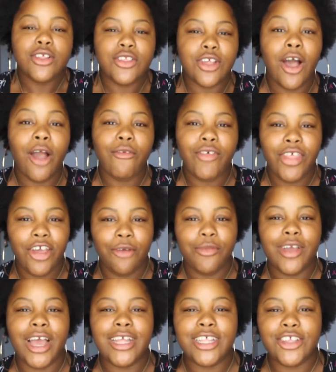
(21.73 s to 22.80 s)
So I really hope
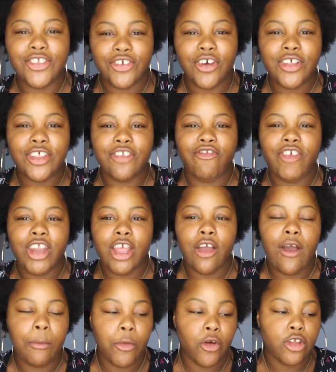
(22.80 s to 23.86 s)
you guys enjoy this video.
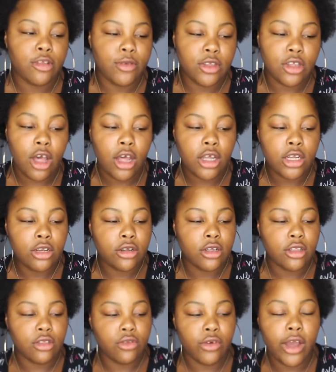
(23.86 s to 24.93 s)
I'm going to be talking
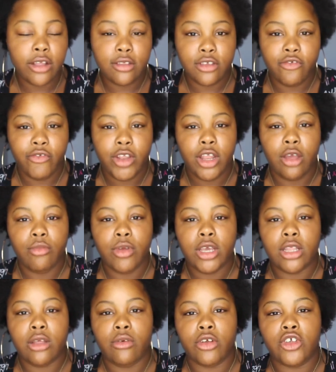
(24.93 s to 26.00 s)
during throughout this video
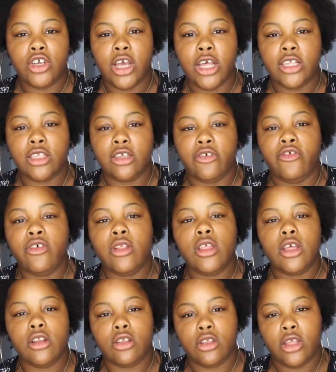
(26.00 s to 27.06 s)
because I want you guys to
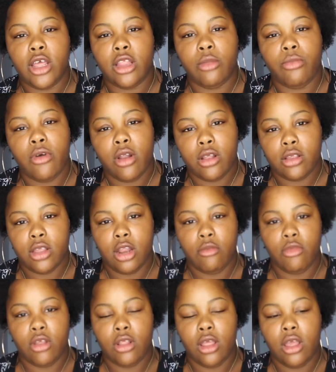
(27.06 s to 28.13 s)
fully understand the products that
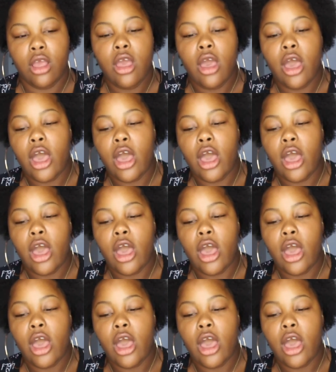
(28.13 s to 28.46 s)
I'm using.